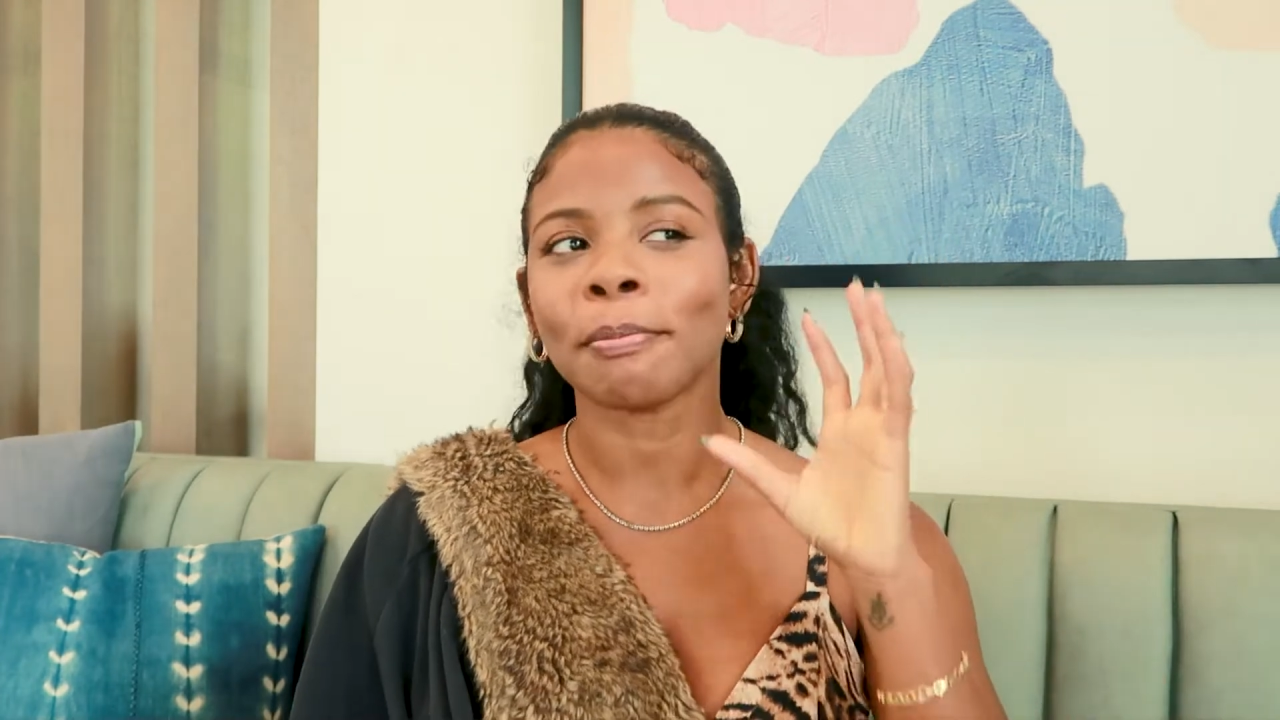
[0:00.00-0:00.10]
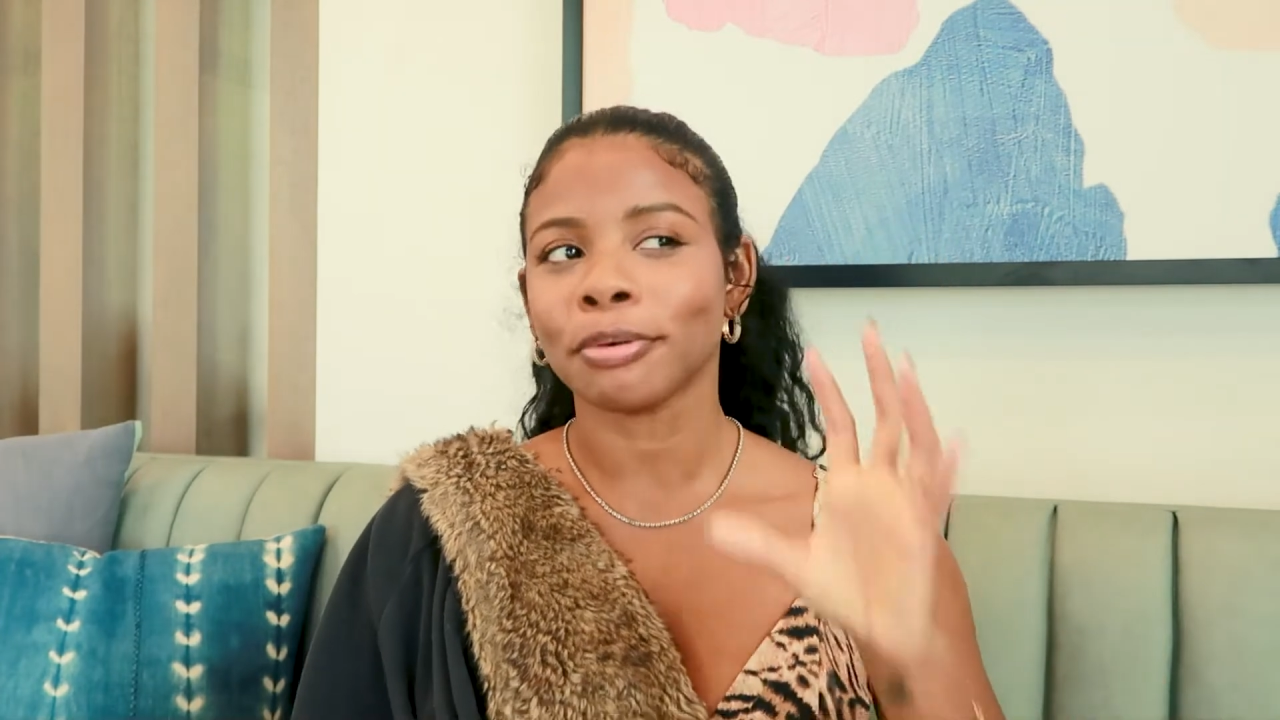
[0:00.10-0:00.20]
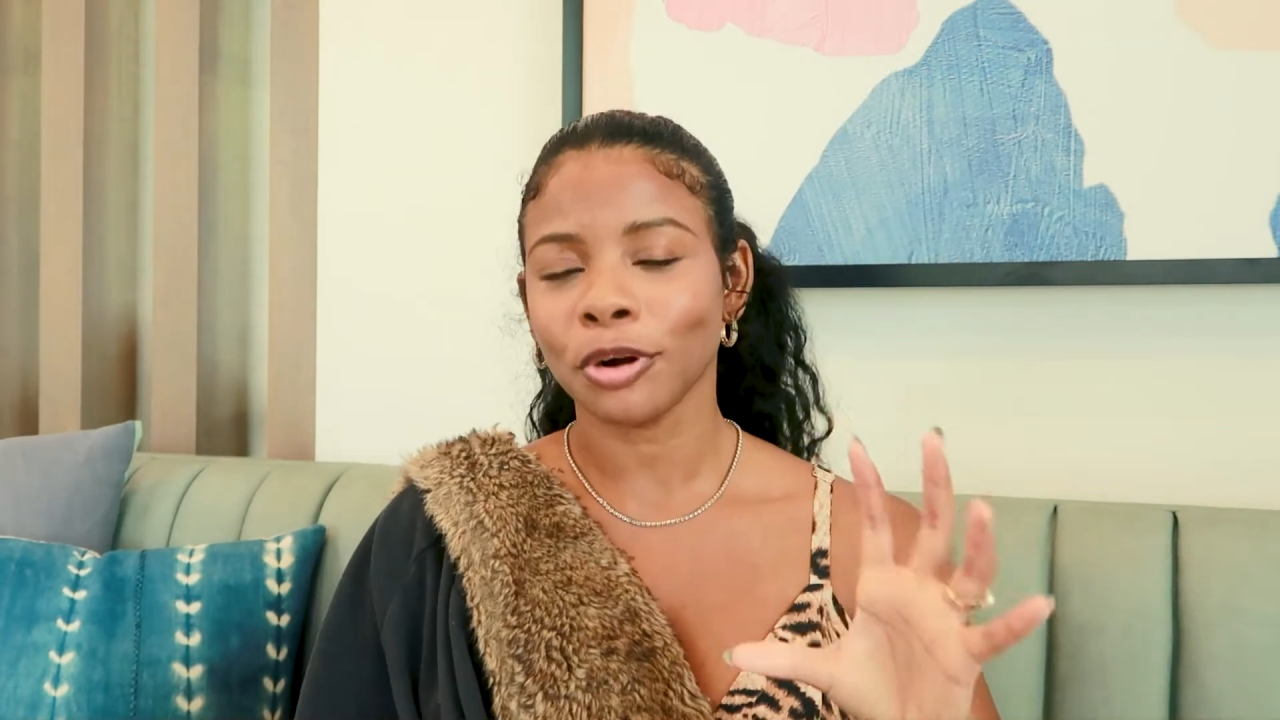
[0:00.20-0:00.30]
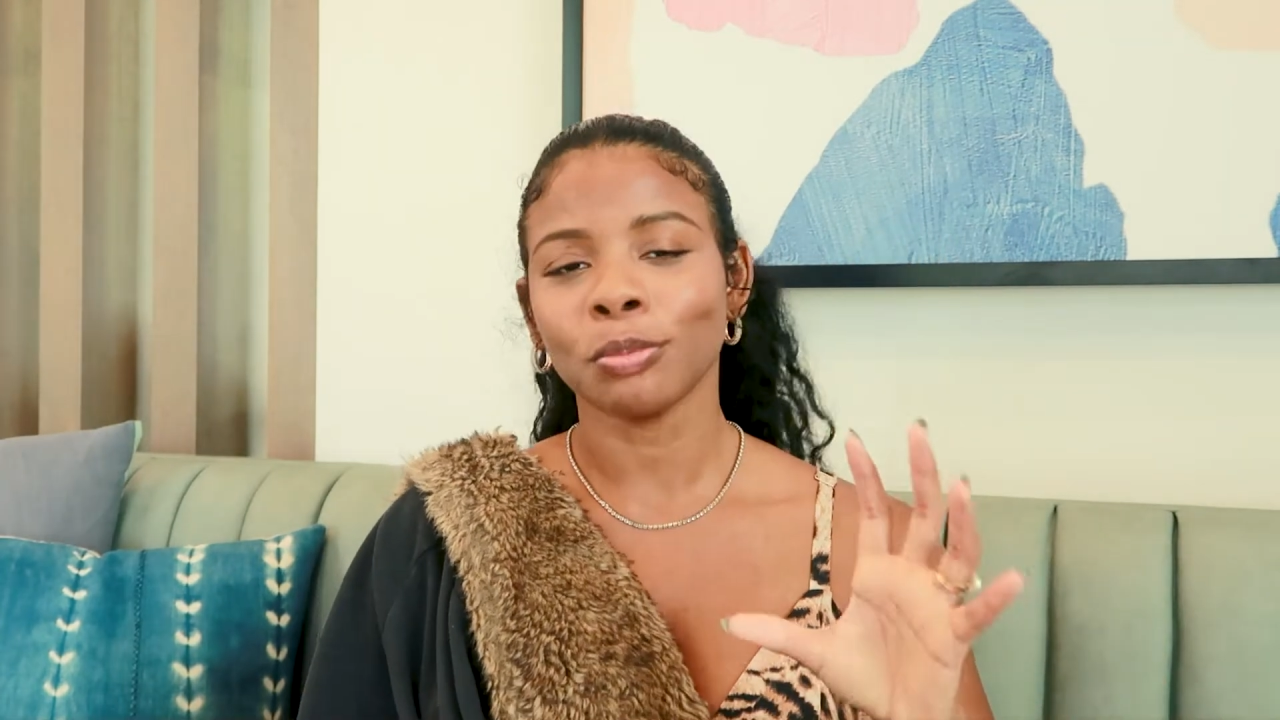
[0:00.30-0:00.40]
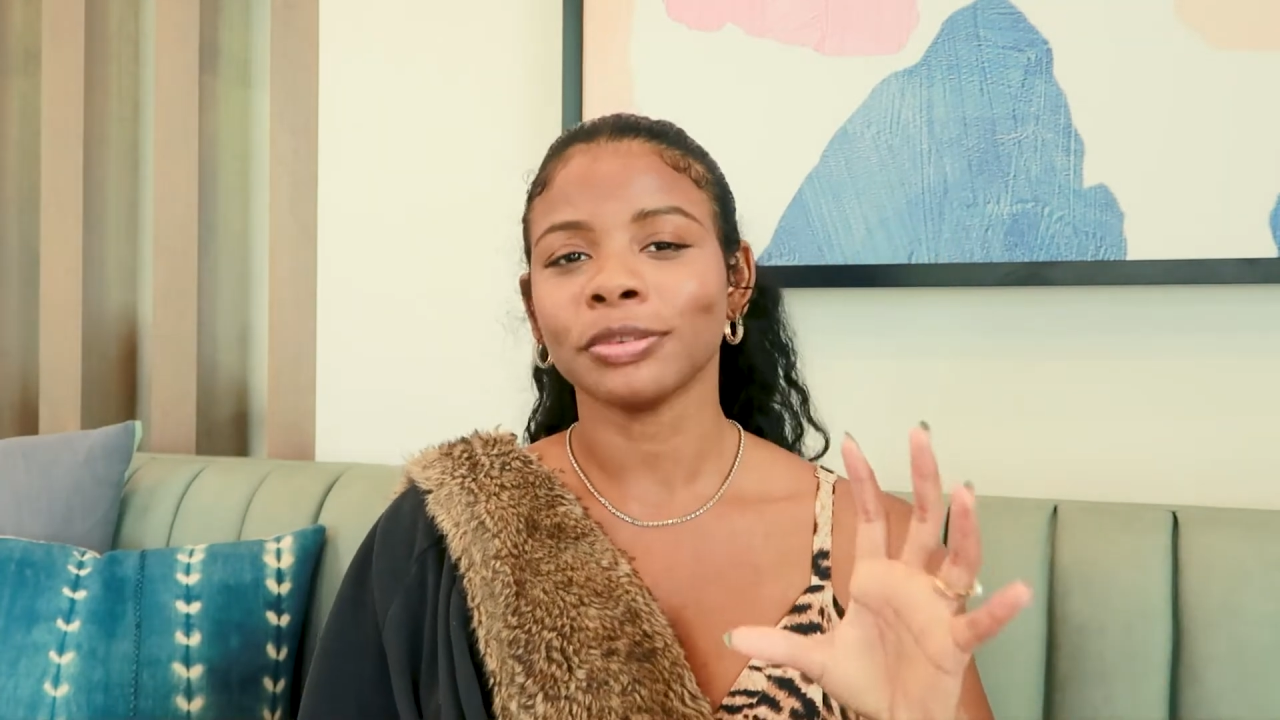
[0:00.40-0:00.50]

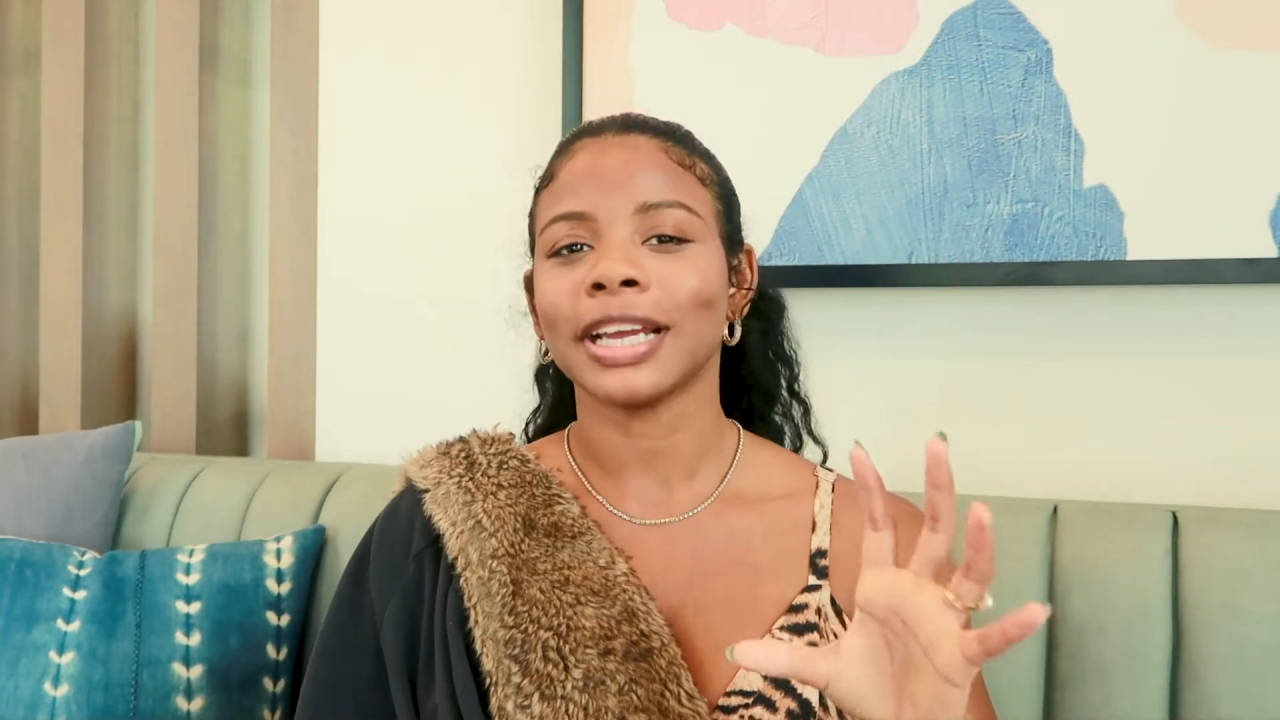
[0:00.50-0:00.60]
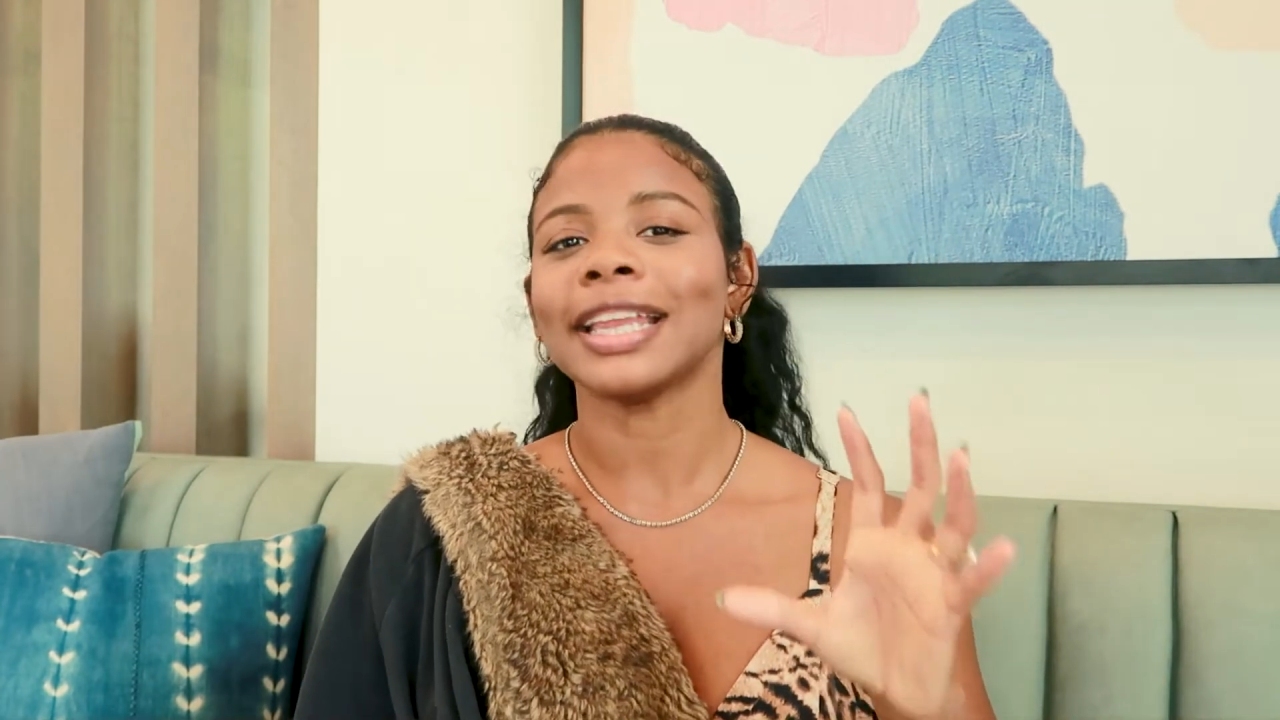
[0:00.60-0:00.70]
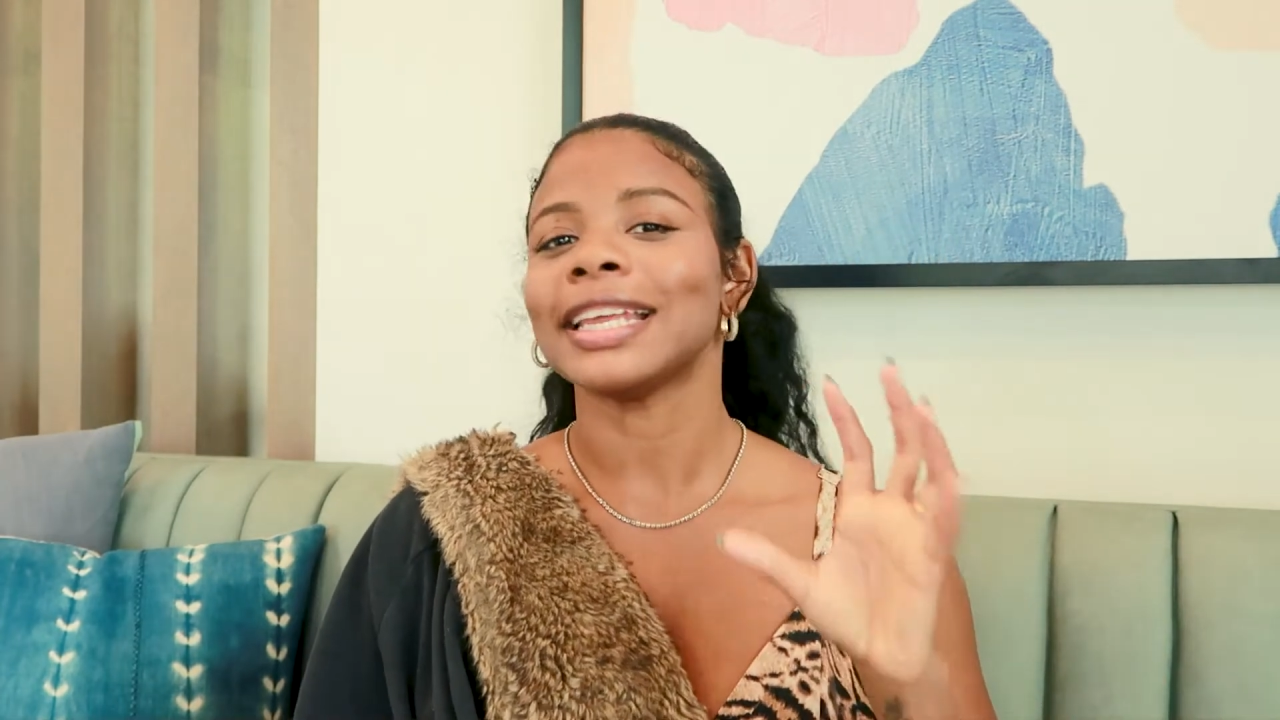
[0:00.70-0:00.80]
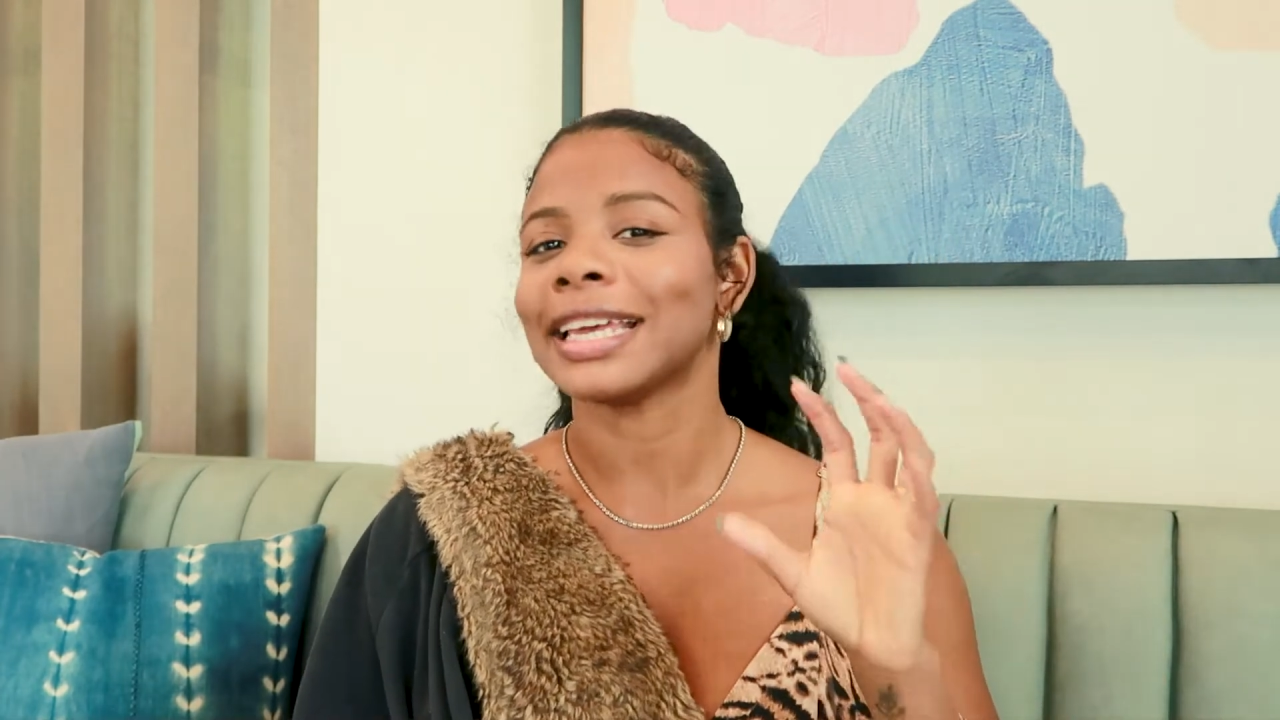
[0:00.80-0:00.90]
appropriate